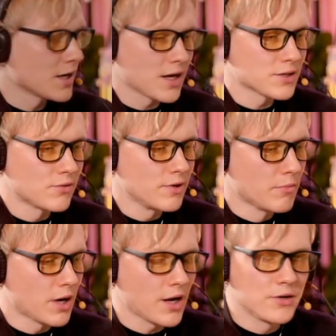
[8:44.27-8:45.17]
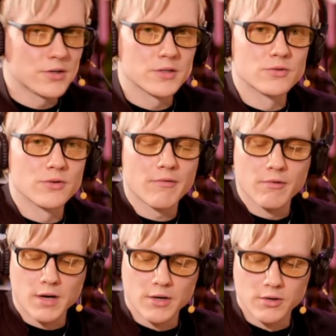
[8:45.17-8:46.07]
As a reminder to
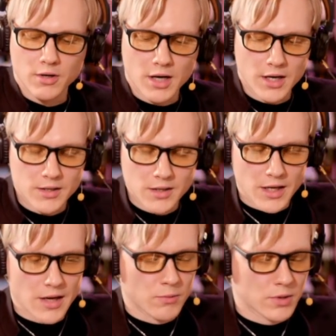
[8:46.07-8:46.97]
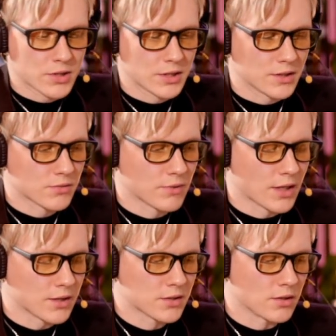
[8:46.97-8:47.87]
everyone online there watching as
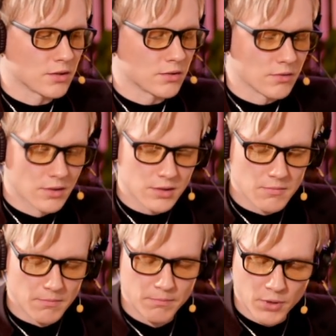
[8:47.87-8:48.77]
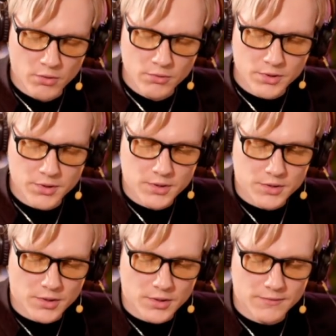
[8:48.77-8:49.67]
well, so both
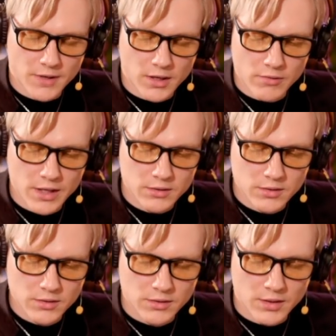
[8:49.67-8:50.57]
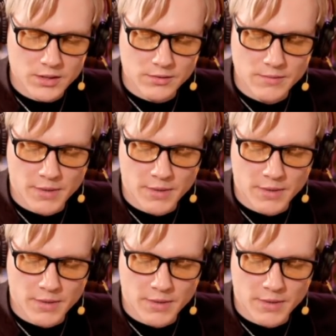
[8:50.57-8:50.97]
Serge Faguet, the extreme